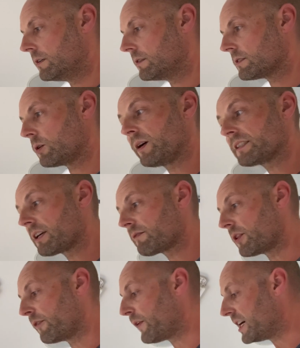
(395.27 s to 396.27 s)
So whilst I've got
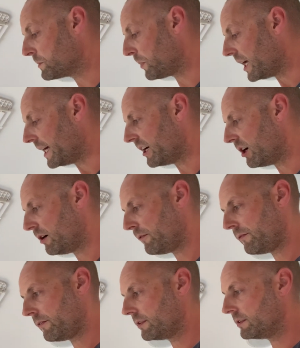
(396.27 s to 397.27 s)
the faceplate
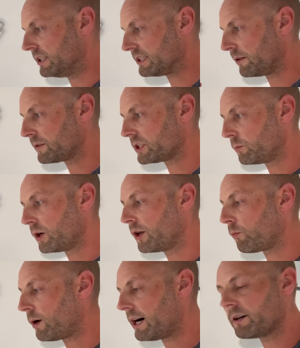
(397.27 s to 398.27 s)
off, it's obviously
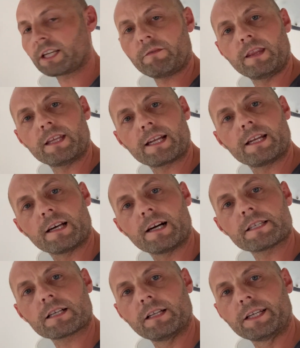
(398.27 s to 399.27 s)
worthwhile giving that a
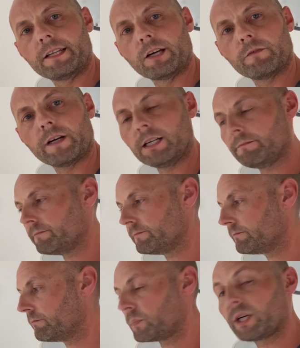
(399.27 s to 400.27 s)
nice clean over
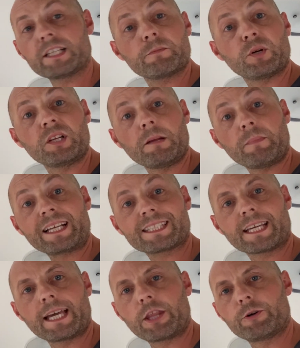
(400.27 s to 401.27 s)
prior to putting it back
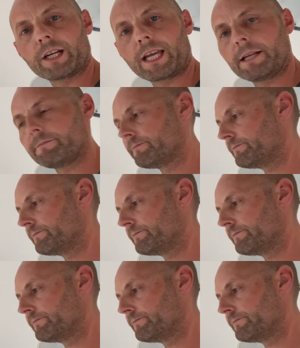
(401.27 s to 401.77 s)
together again.